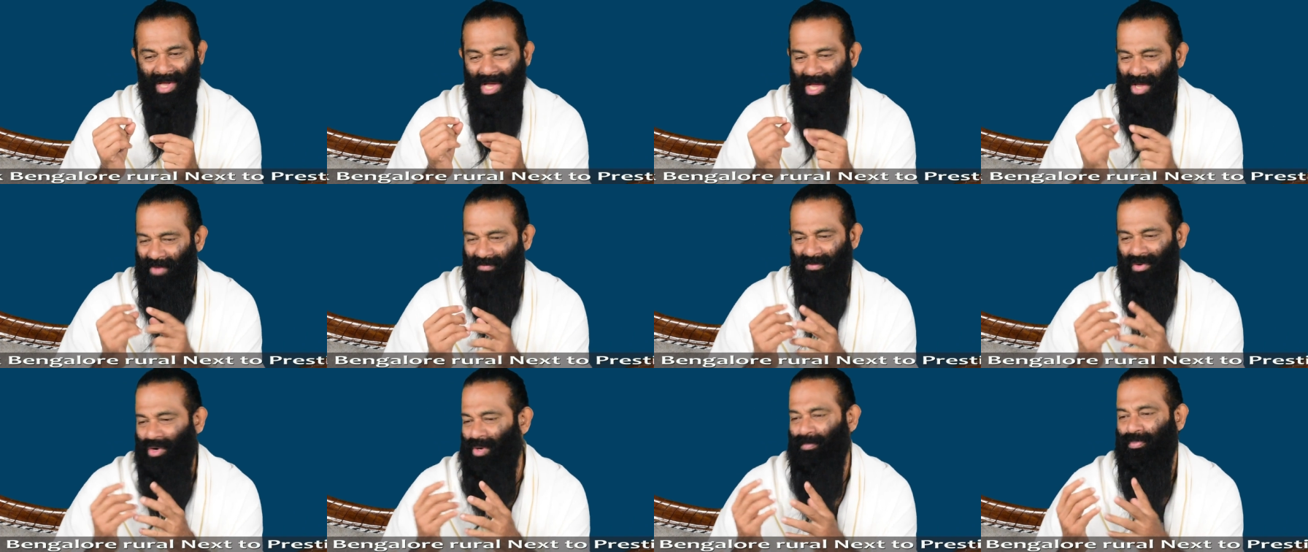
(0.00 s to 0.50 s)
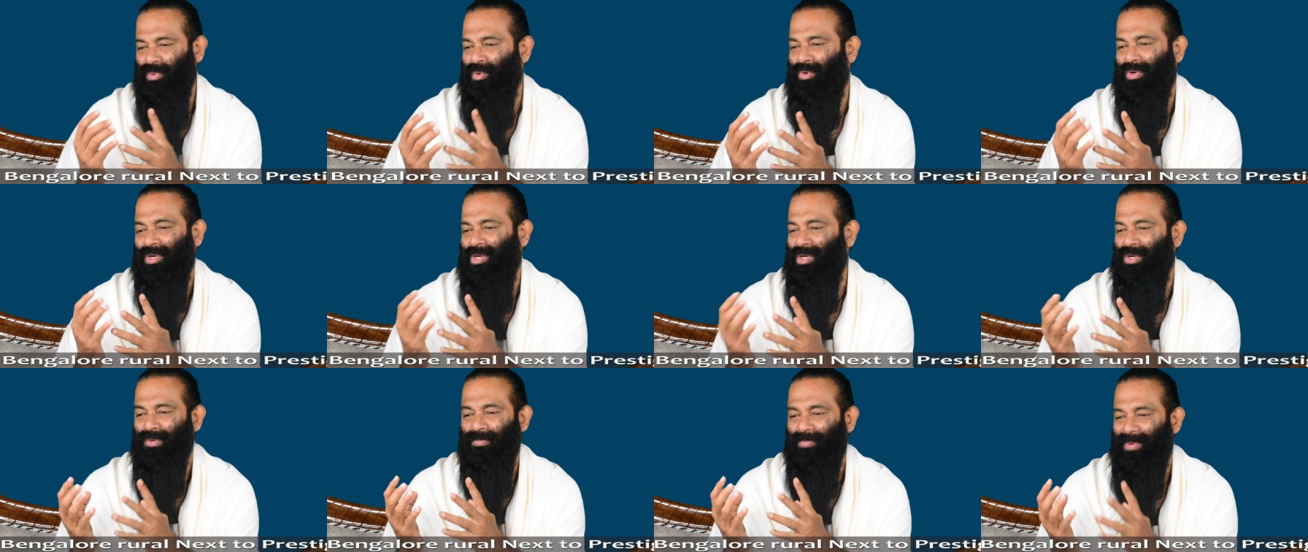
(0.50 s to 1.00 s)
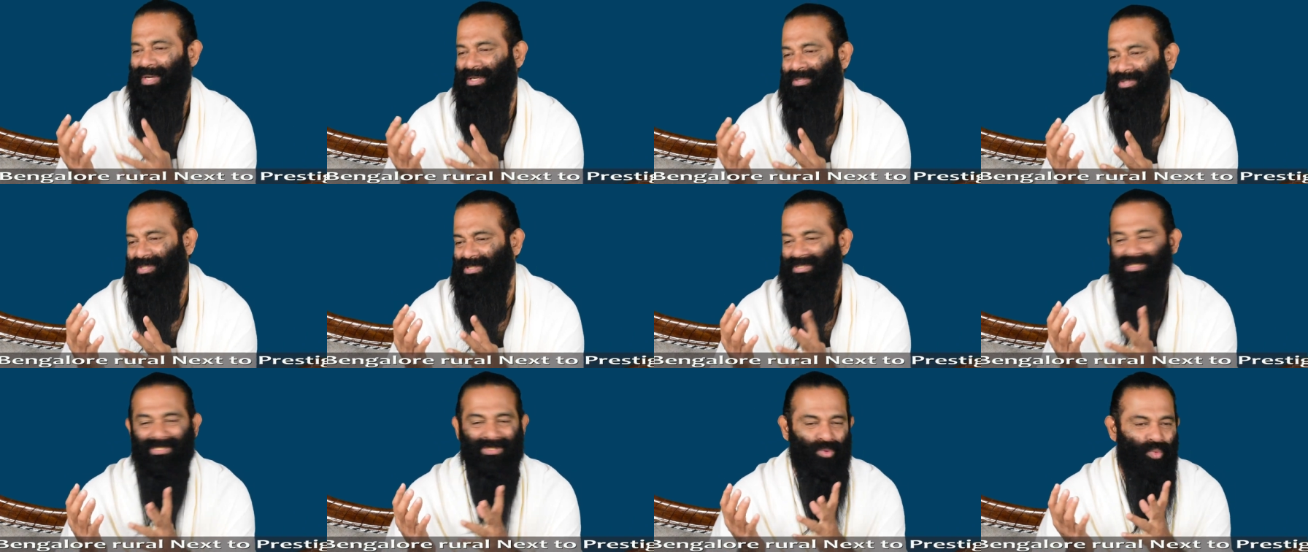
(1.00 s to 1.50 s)
if you don't put it into
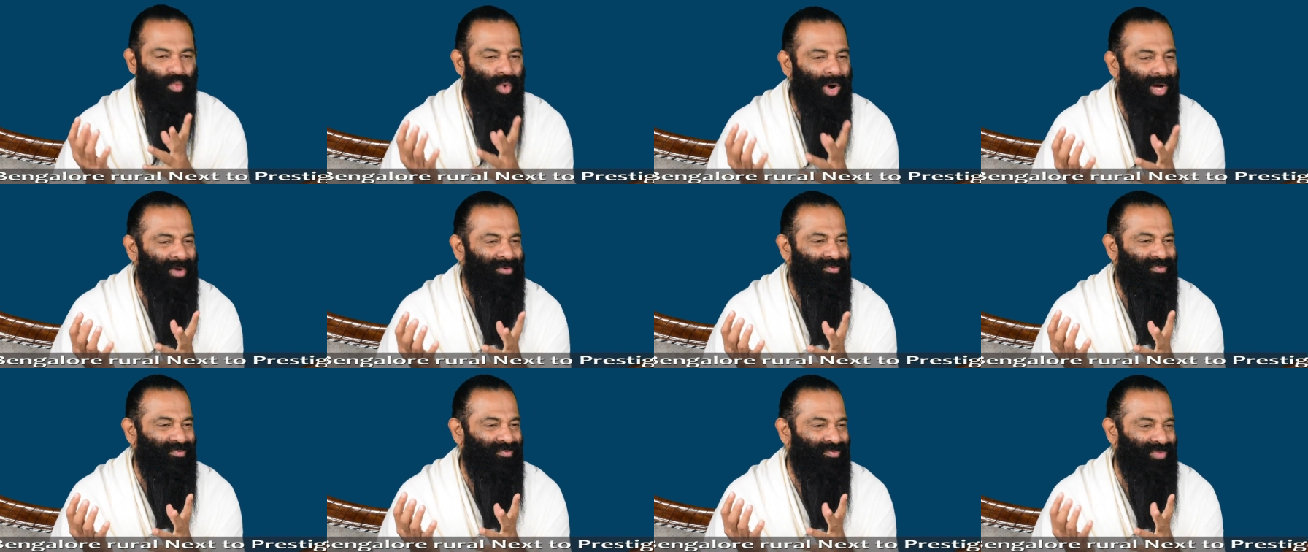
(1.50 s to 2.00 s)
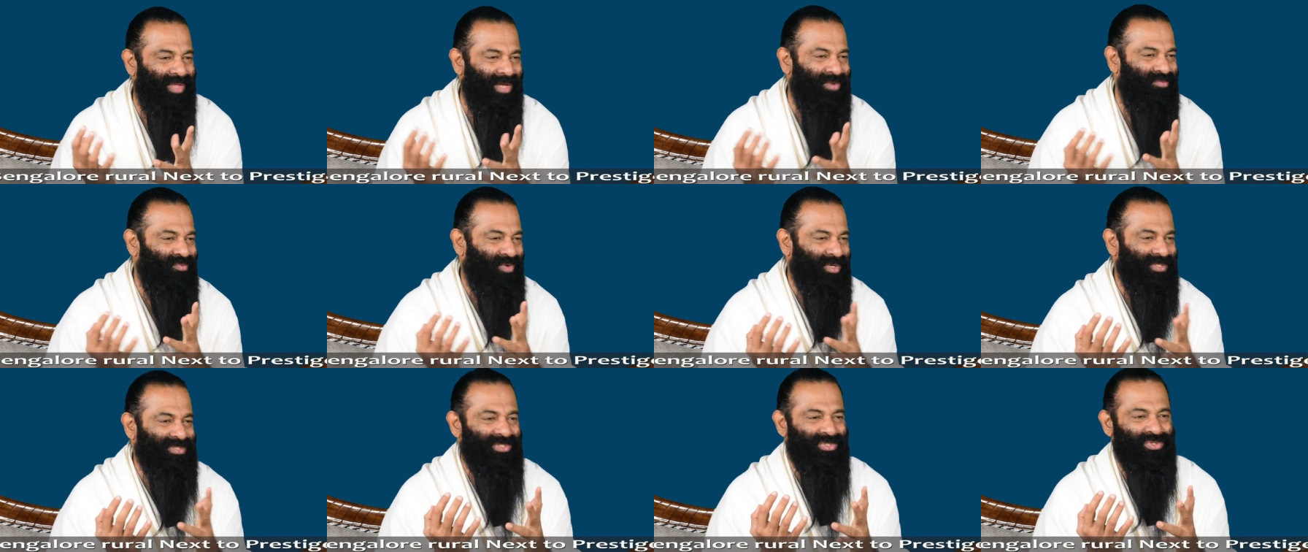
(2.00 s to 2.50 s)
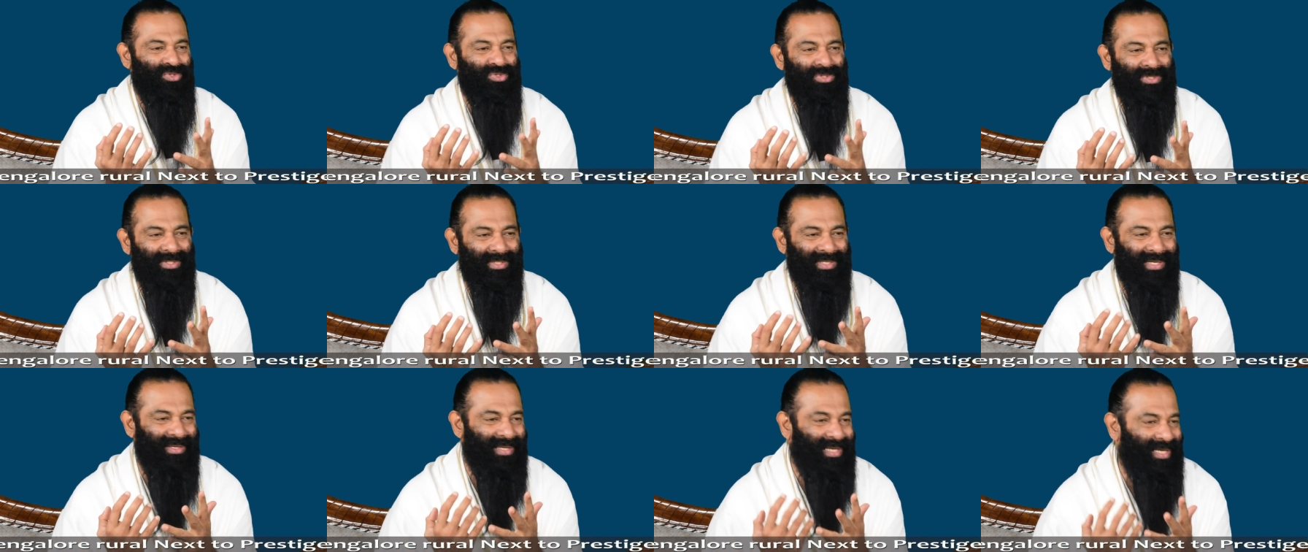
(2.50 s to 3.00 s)
practice as a wife, then what's the use
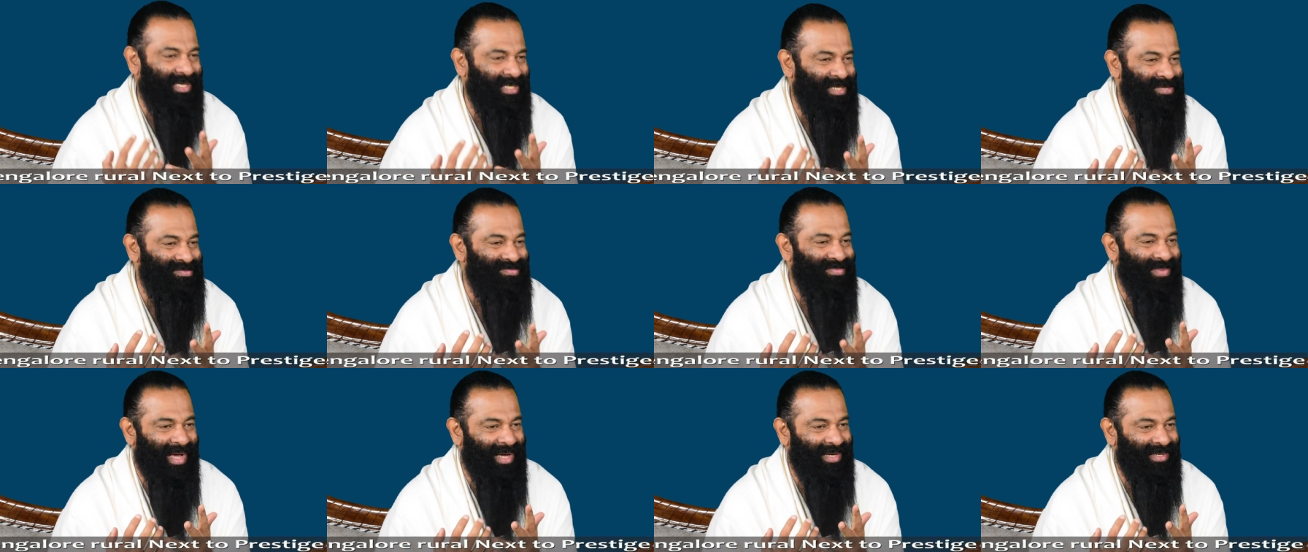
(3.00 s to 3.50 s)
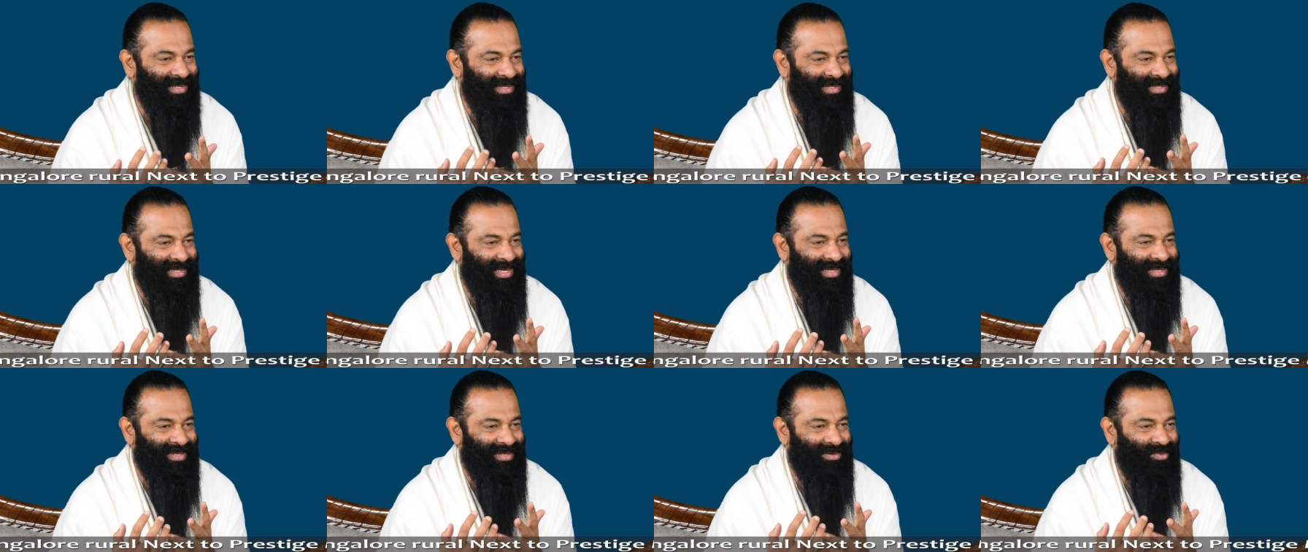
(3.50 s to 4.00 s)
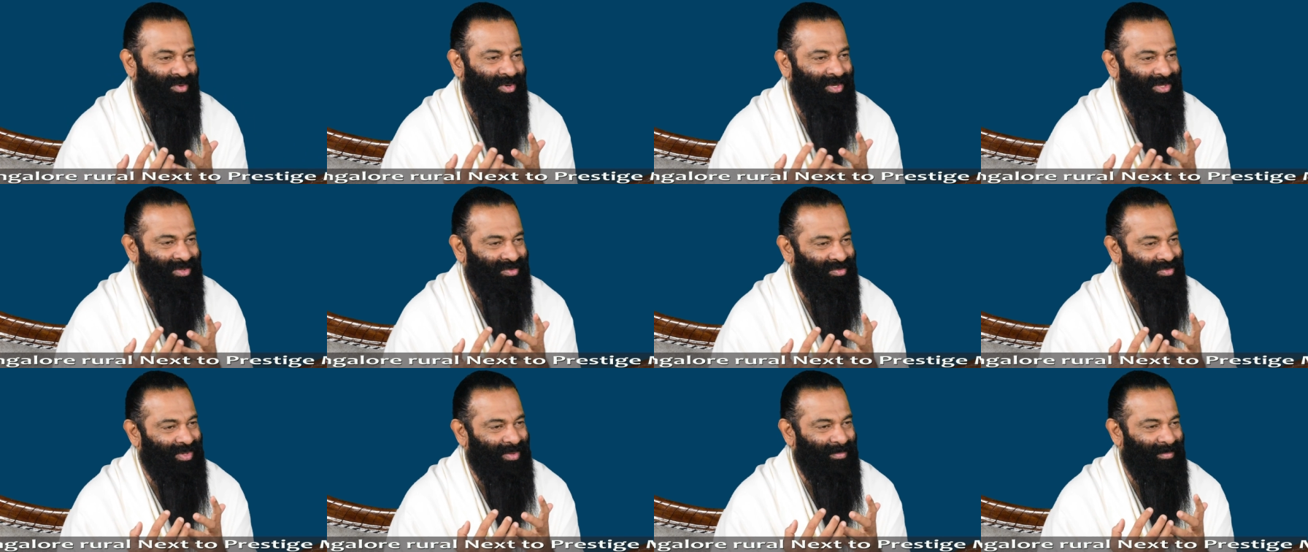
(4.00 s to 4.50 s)
of getting married and
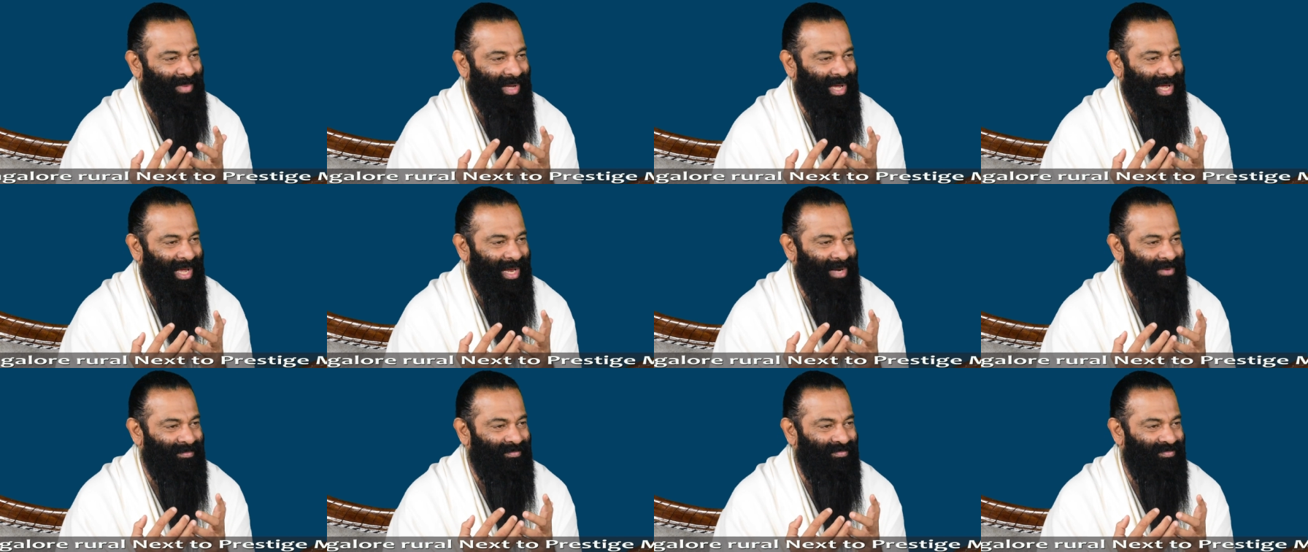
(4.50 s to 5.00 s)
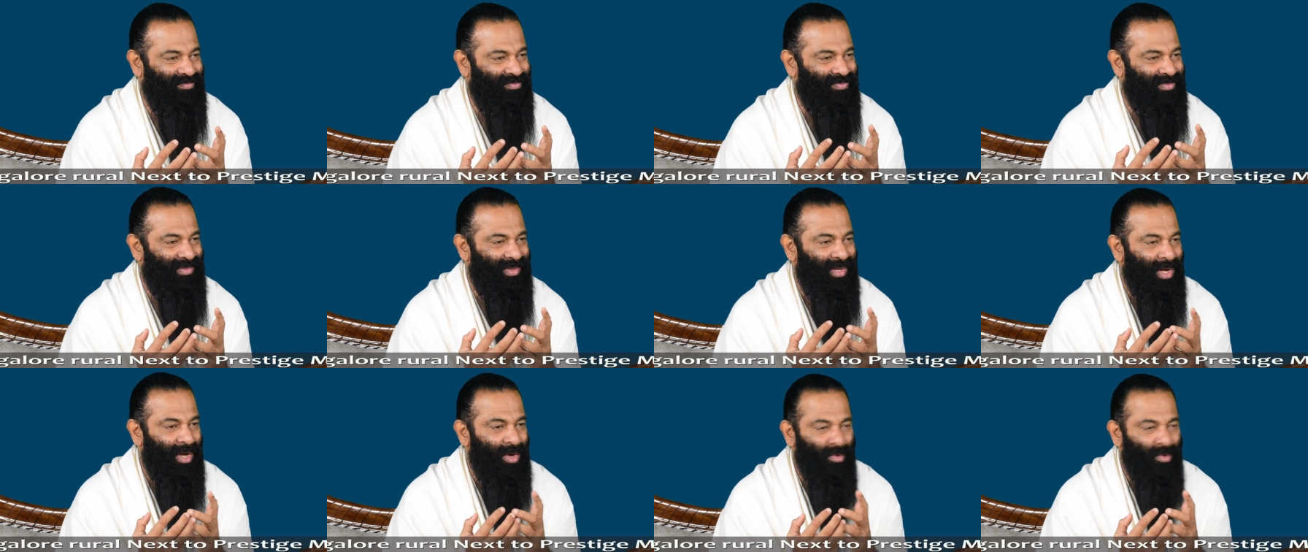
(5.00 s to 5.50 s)
going to the man?